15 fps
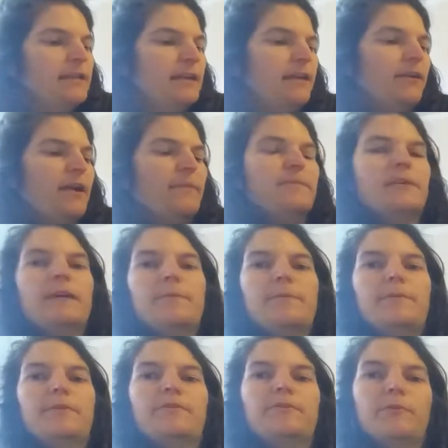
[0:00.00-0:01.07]
I grabbed a
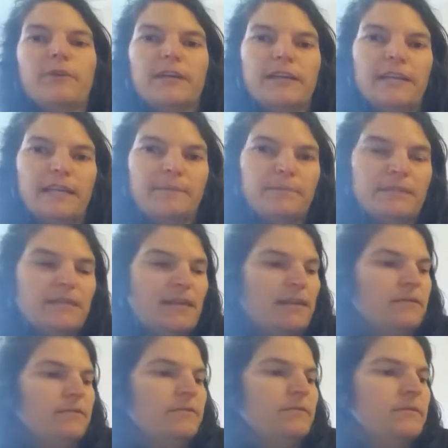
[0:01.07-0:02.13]
couple of organic
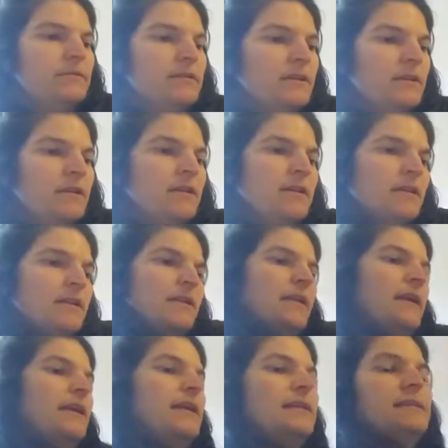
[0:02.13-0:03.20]
potatoes
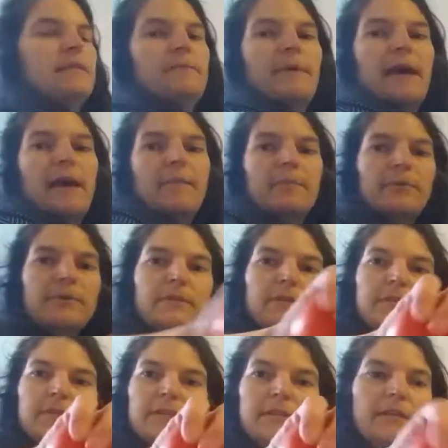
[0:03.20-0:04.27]
and some
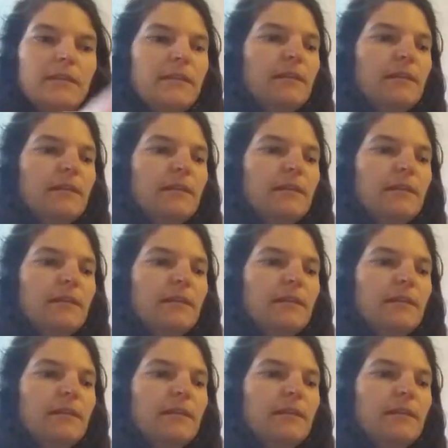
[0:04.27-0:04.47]
apples.